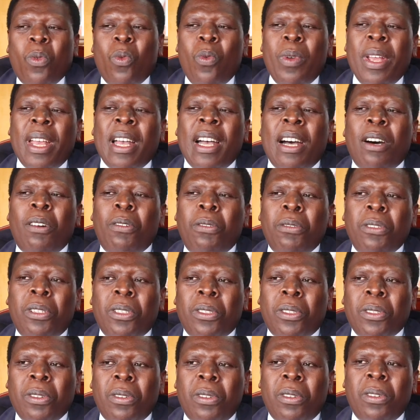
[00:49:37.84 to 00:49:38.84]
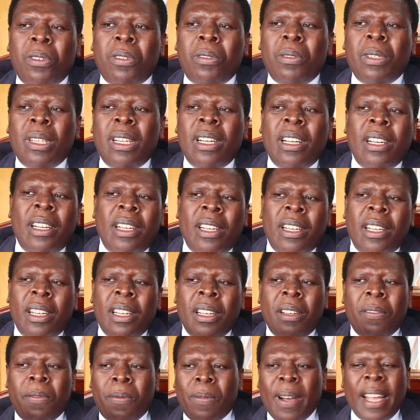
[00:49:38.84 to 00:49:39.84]
We are also uh,
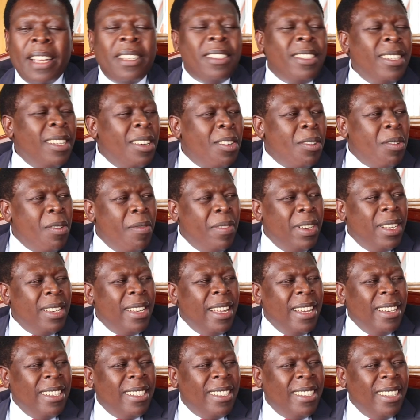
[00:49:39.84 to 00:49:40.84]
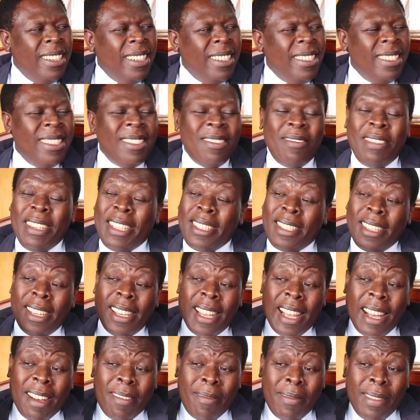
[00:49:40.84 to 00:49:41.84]
uh fighting COVID-19. We
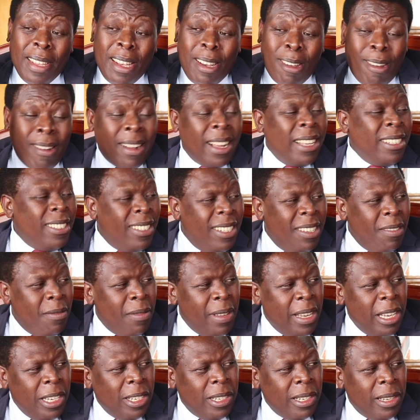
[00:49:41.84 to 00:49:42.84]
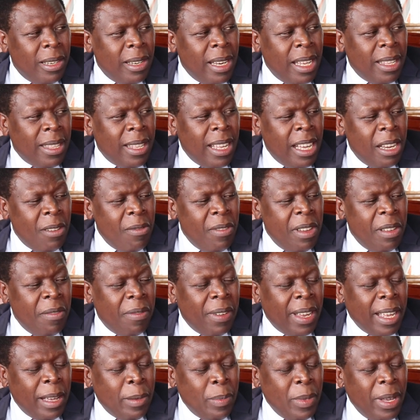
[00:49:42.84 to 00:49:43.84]
still have the locust invasion, a third
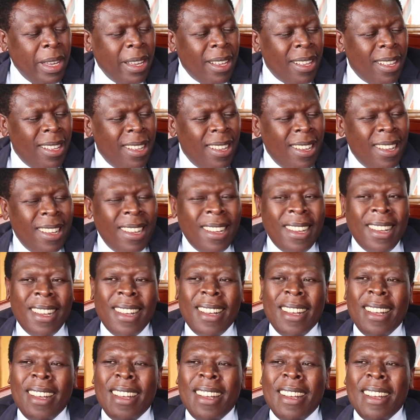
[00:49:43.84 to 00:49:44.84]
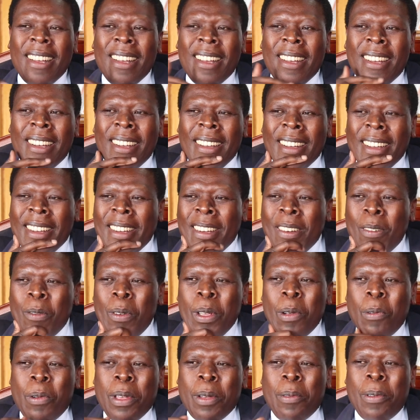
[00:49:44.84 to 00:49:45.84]
wave coming. Uh,
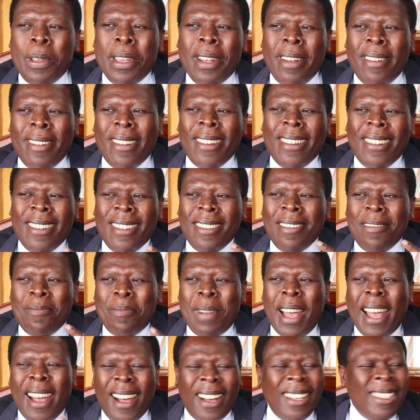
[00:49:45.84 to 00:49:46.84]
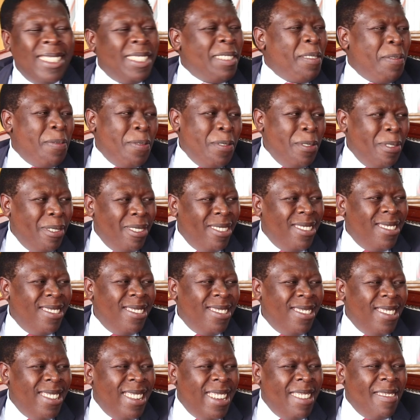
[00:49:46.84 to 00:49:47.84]
we, we, we, my hands are full.
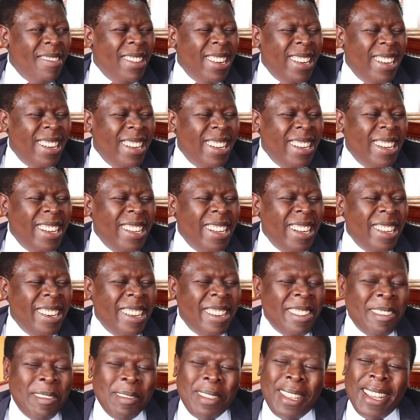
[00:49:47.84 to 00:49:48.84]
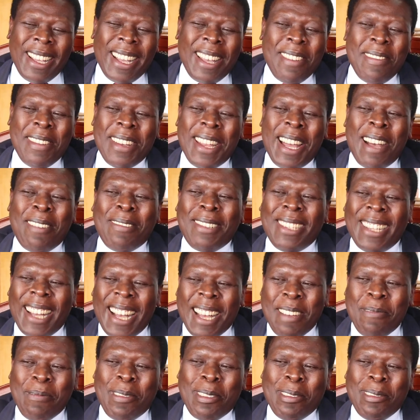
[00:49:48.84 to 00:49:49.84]
Uh, I, I, don't think I even have
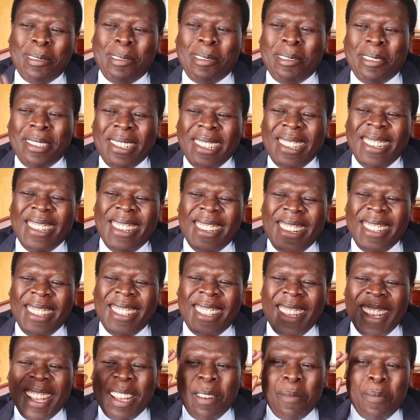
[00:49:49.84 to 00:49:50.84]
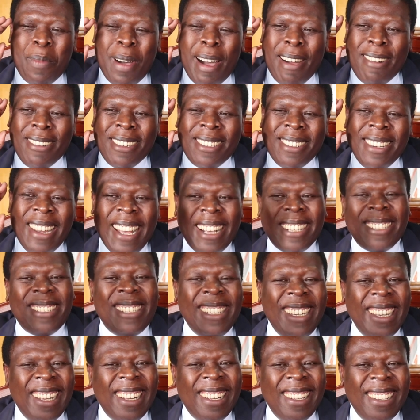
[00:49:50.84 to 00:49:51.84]
time to think about
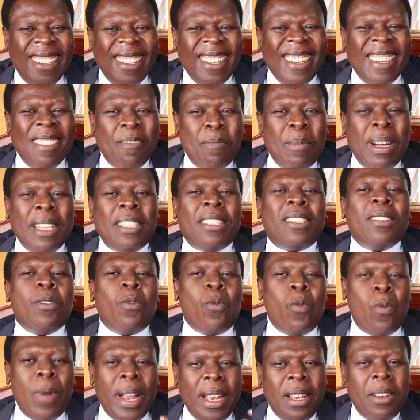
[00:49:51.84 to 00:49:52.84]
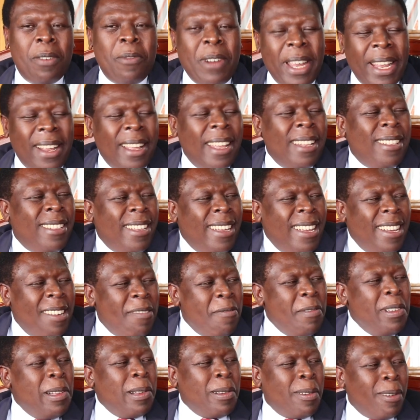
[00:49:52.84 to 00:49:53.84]
next year. But when we get
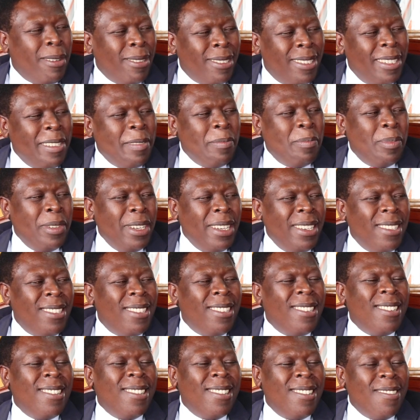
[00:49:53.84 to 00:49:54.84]
there, we'll cross the bridge.